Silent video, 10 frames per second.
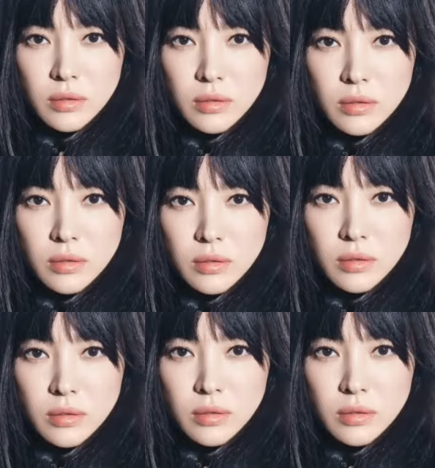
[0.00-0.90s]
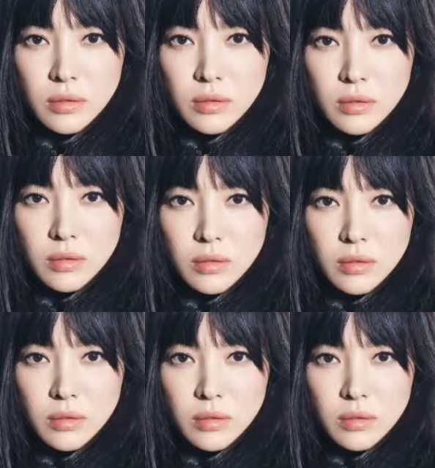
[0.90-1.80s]

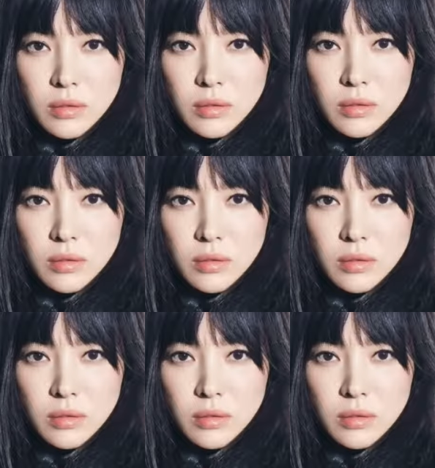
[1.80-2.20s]
No one is speaking in this clip.